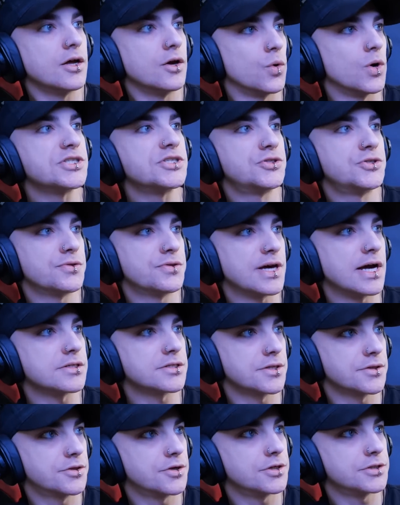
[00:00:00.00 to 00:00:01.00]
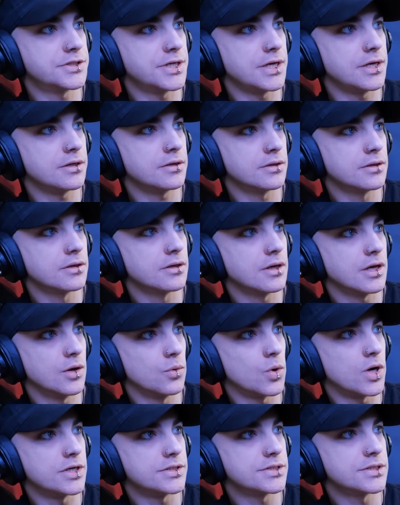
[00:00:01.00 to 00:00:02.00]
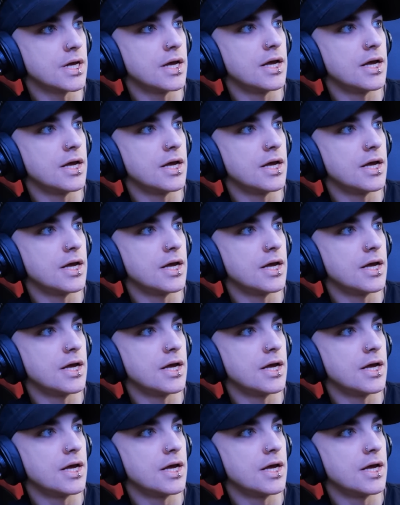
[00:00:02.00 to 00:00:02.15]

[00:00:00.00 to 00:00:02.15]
was 2013. It was